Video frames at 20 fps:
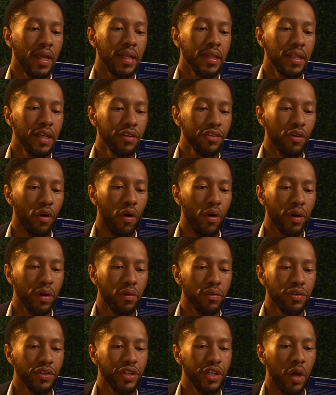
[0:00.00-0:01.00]
This
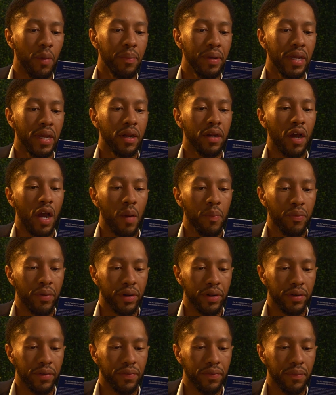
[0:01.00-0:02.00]
article shall be
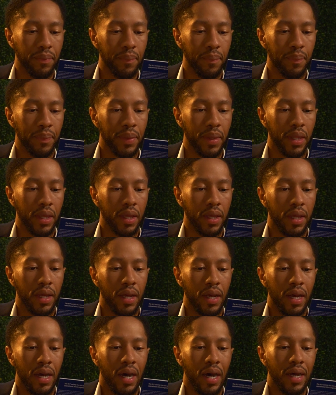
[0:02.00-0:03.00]
inoperative
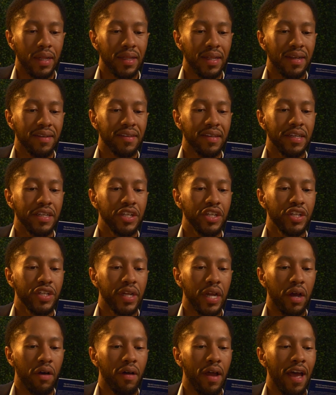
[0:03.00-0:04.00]
unless it
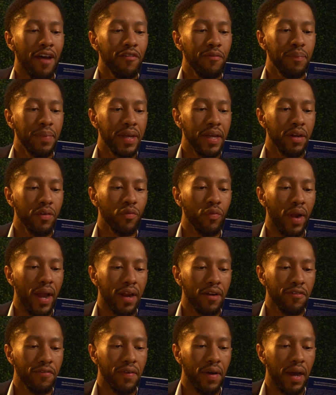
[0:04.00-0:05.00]
shall have been
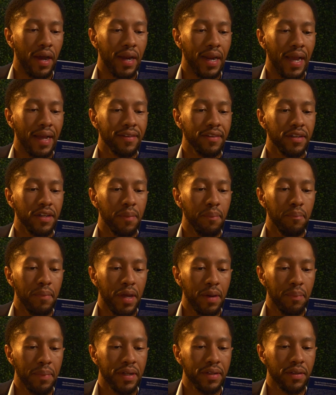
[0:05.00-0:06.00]
ratified as an
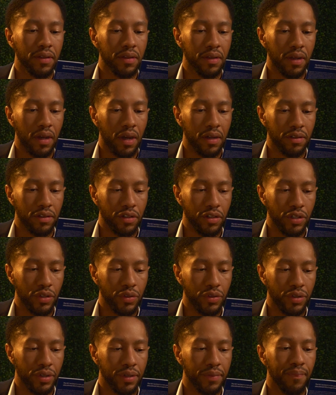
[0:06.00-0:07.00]
amendment to the
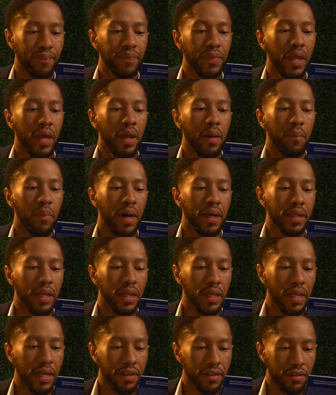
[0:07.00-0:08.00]
Constitution by the
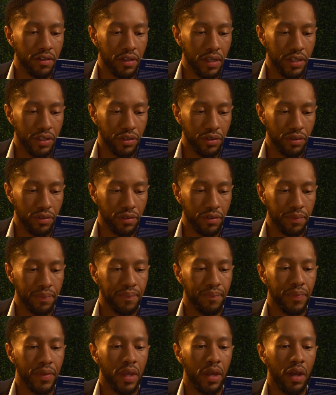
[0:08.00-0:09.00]
legislatures
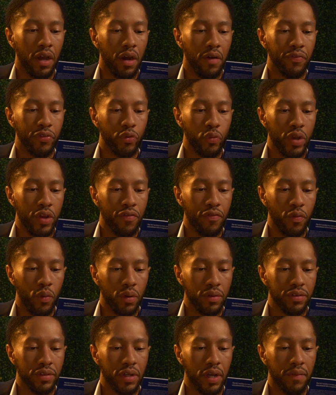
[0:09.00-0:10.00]
of
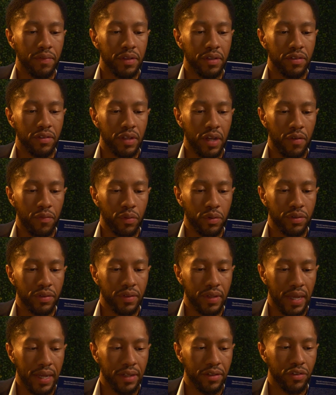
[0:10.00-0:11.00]
3/4 of the several
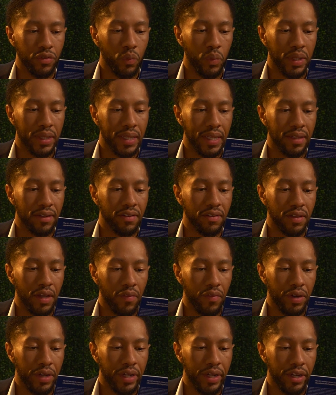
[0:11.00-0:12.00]
states within
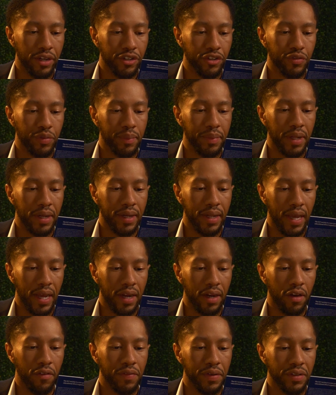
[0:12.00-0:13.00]
7 years from the
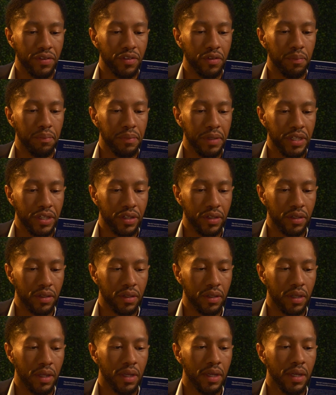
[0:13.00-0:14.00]
date of its submission